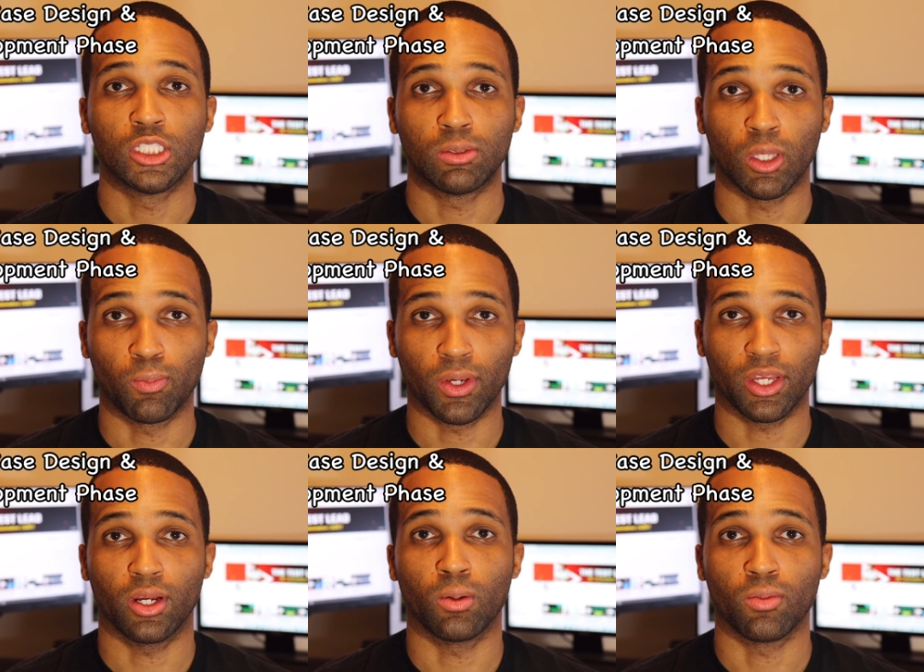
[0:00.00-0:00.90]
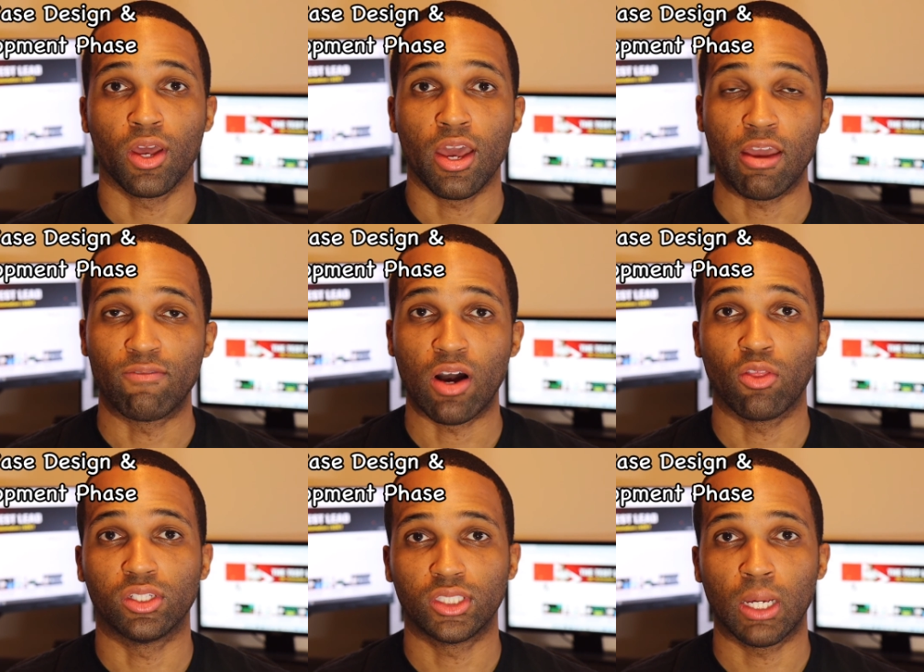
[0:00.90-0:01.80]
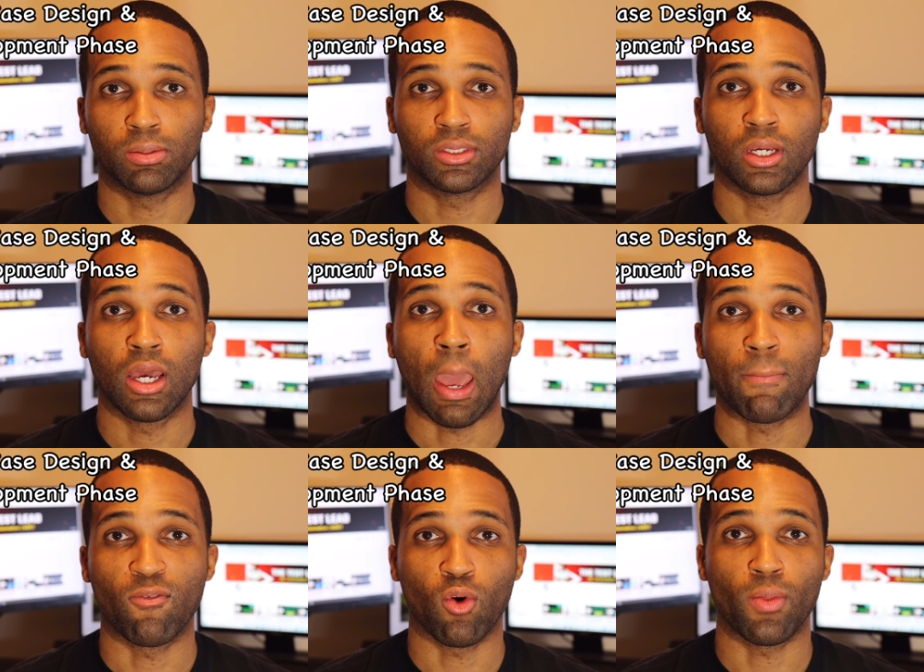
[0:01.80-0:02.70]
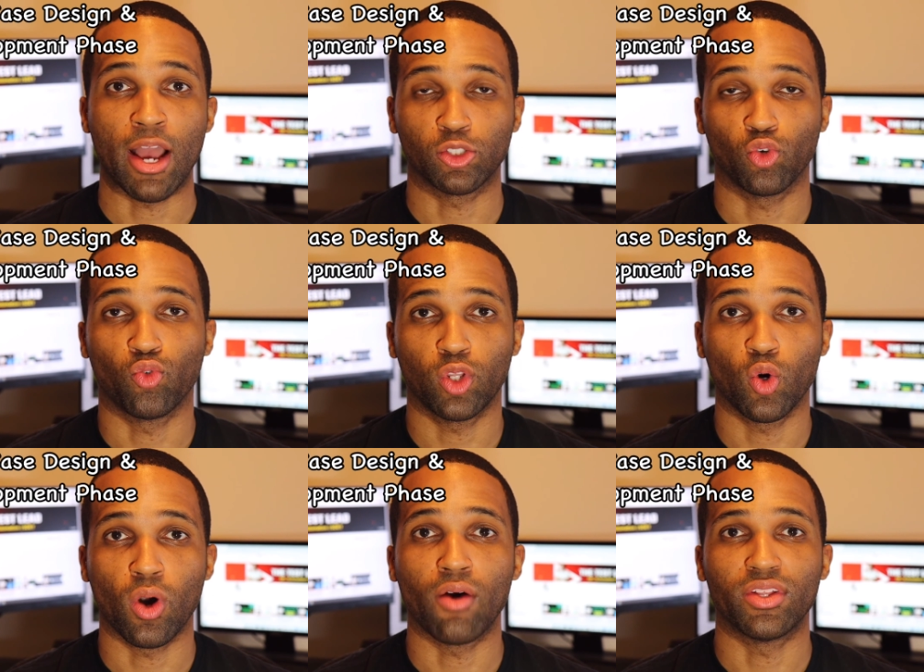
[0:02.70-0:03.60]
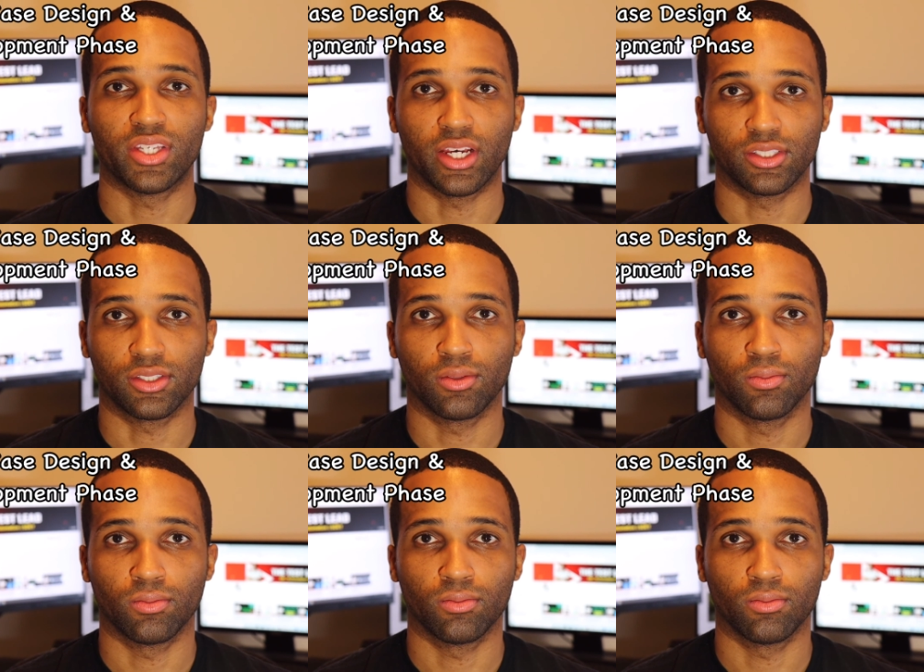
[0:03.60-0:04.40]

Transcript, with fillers: should be able to pick it up and follow the steps and perform the actual flow of the test.